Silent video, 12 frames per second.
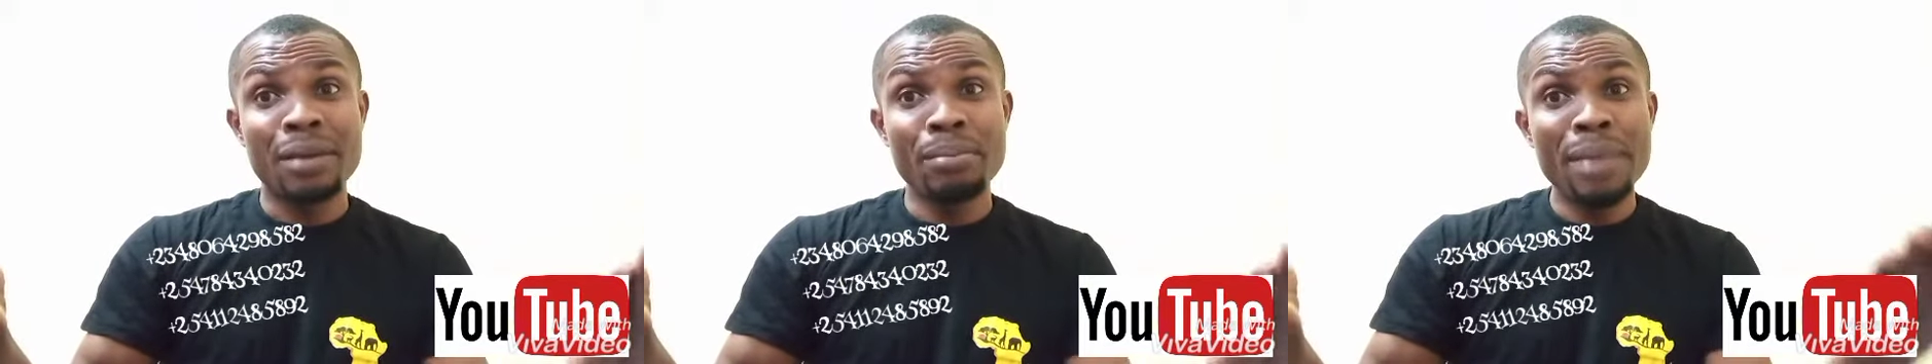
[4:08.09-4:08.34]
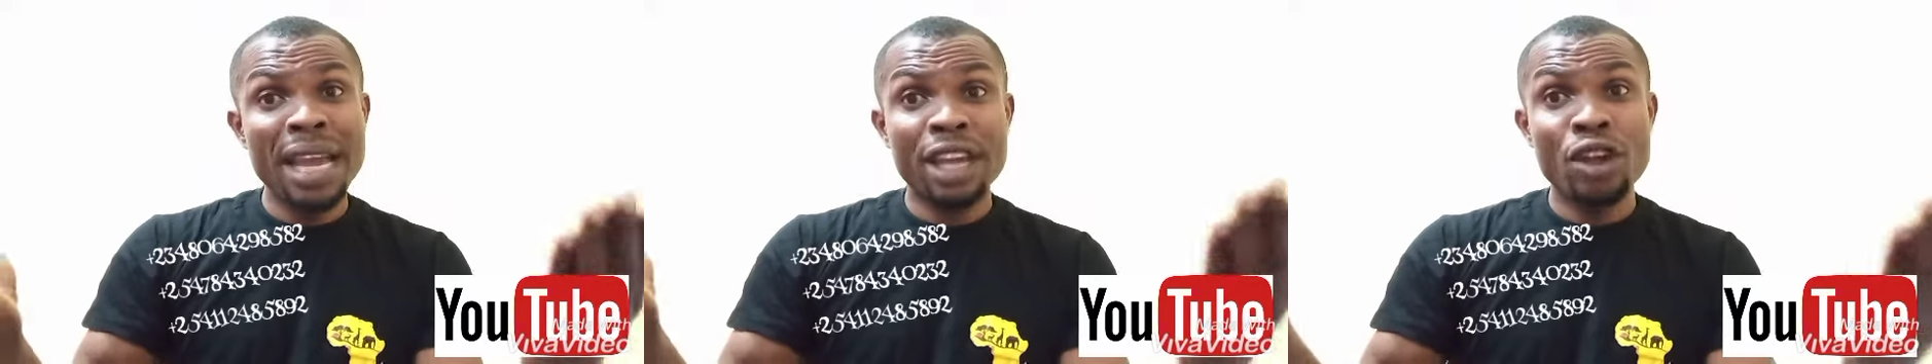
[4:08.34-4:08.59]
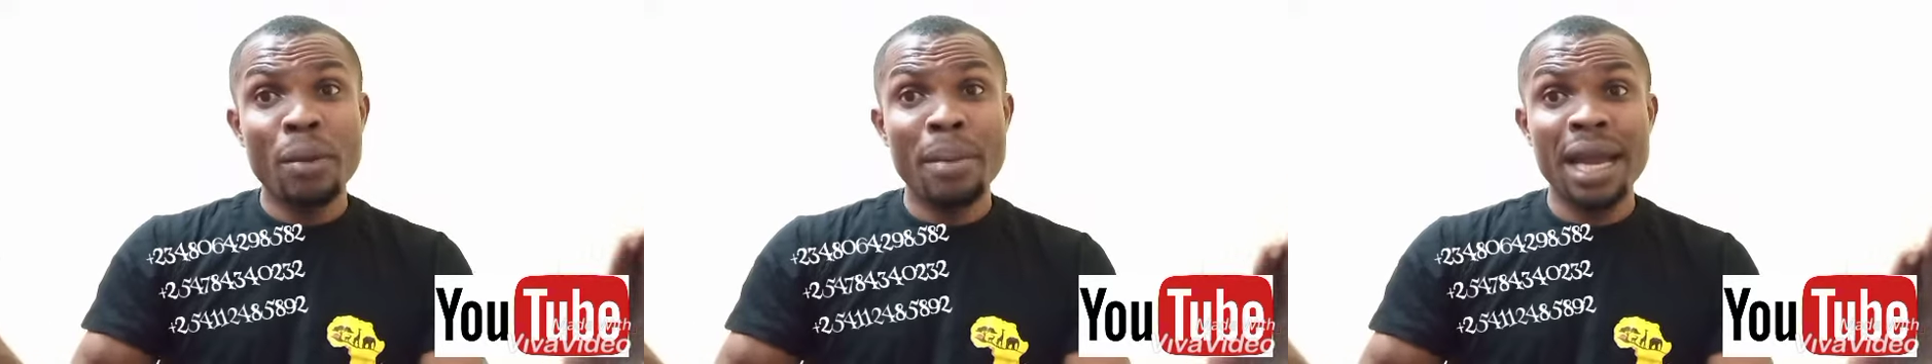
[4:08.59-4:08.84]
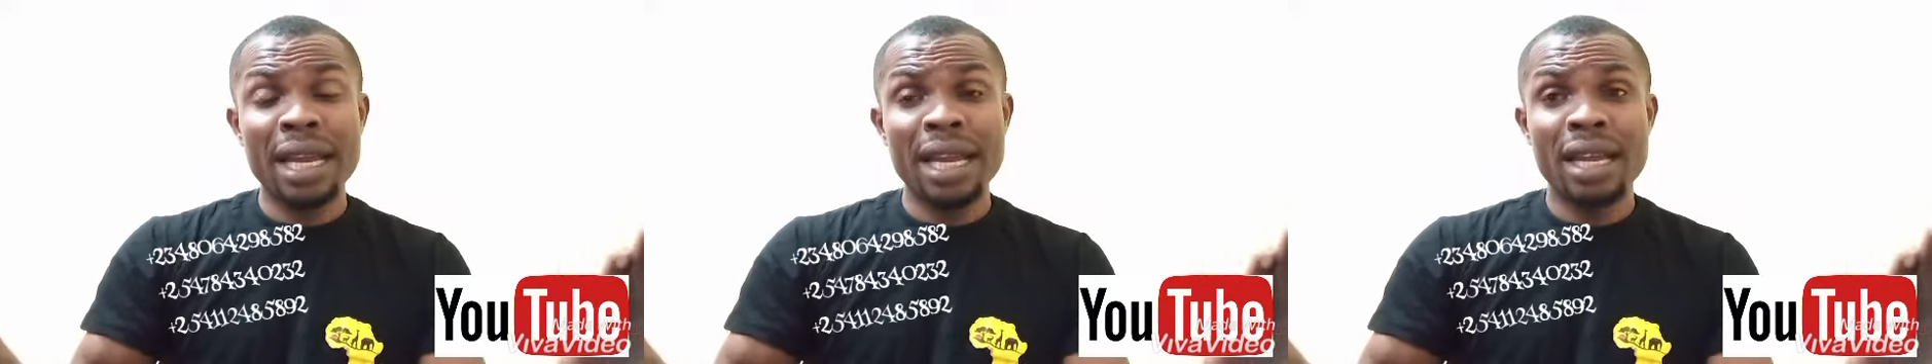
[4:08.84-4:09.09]
Make your
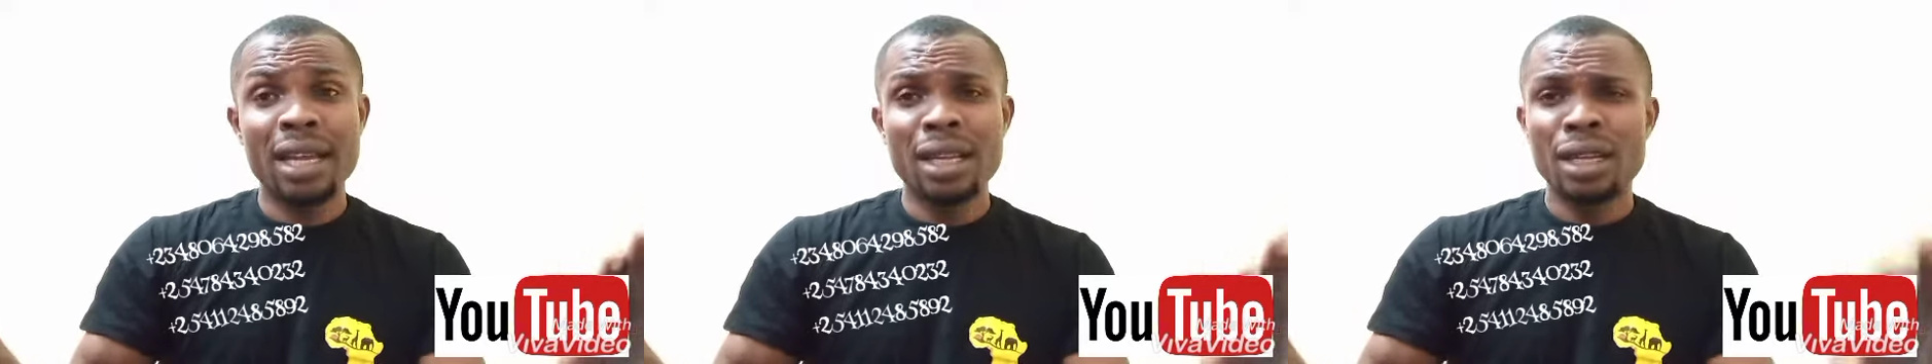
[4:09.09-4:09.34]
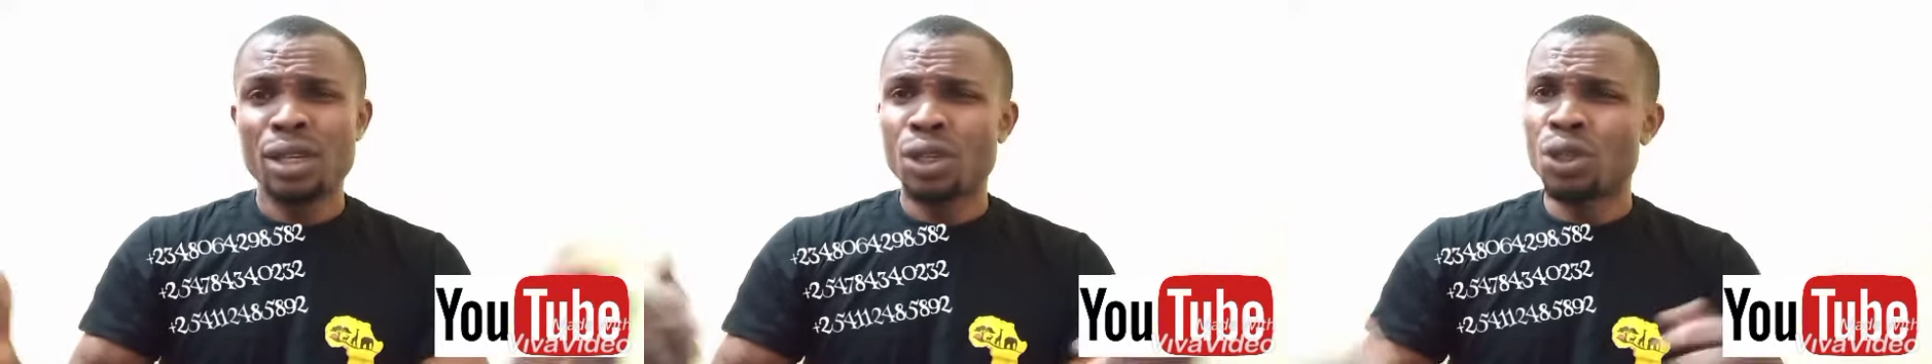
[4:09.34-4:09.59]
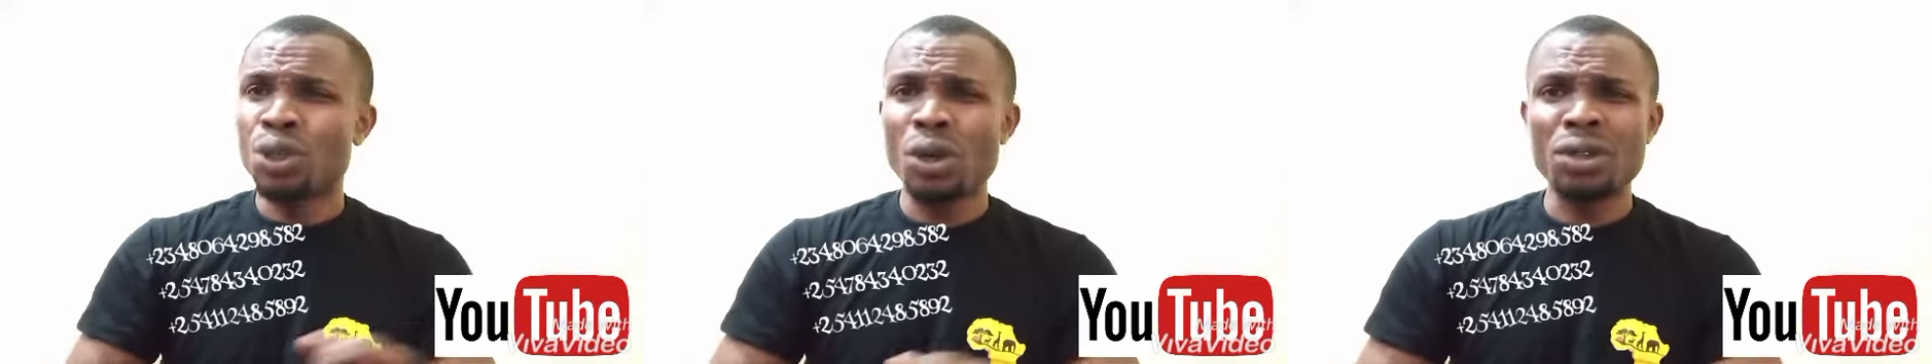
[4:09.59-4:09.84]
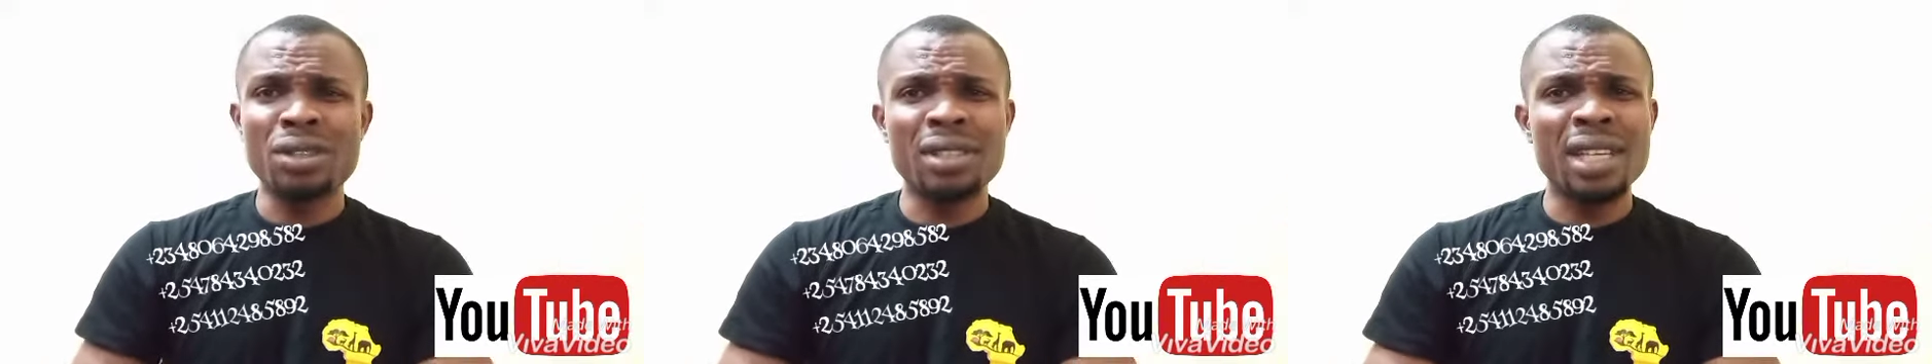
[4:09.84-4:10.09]
money.
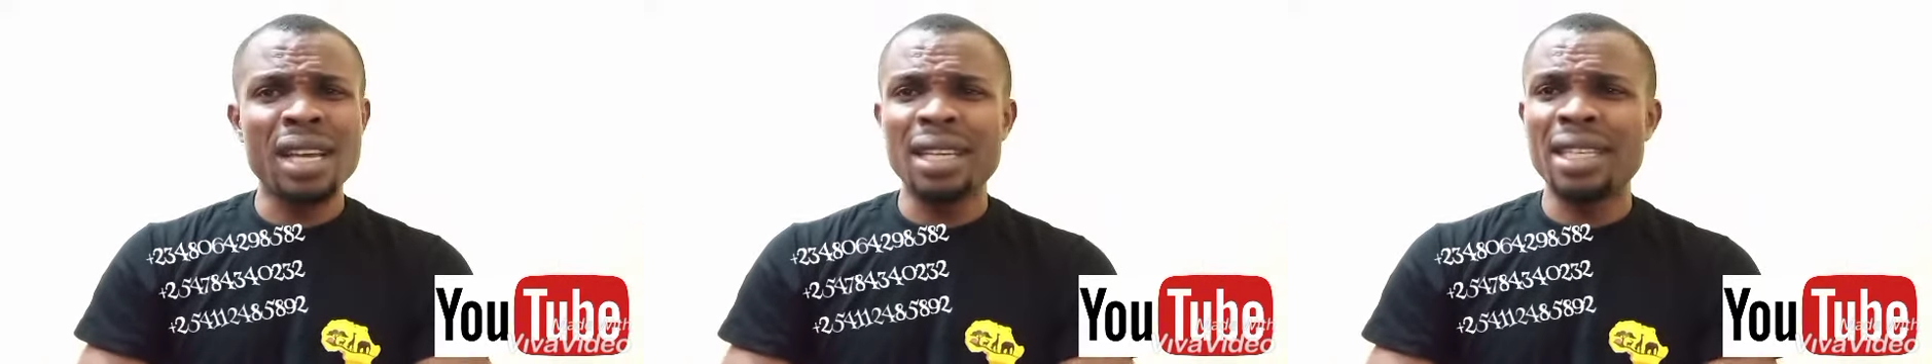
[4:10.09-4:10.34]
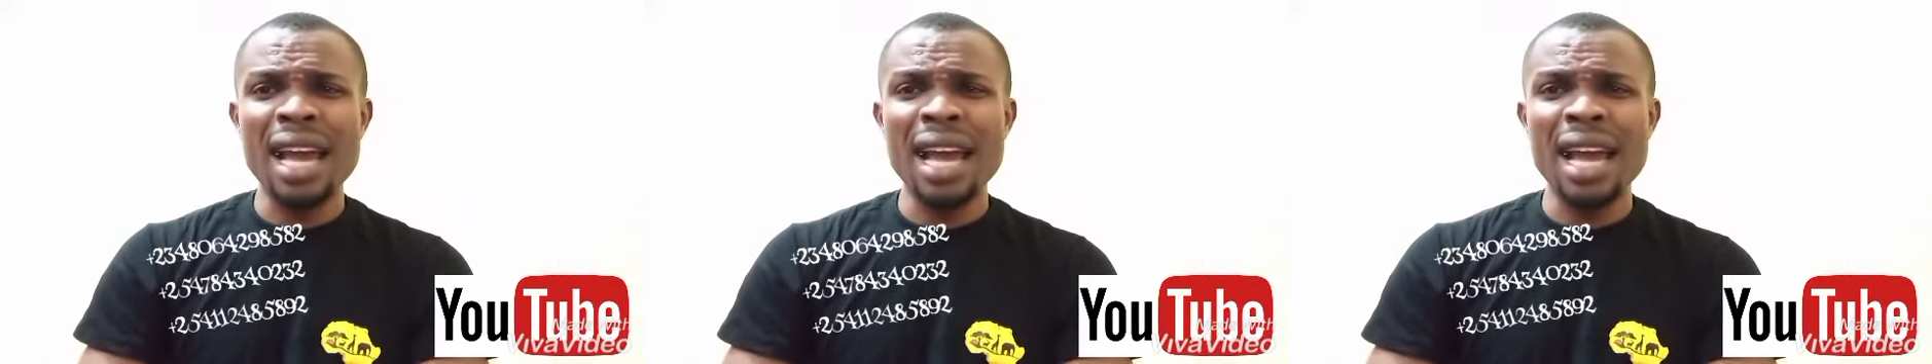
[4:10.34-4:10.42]
Don't stay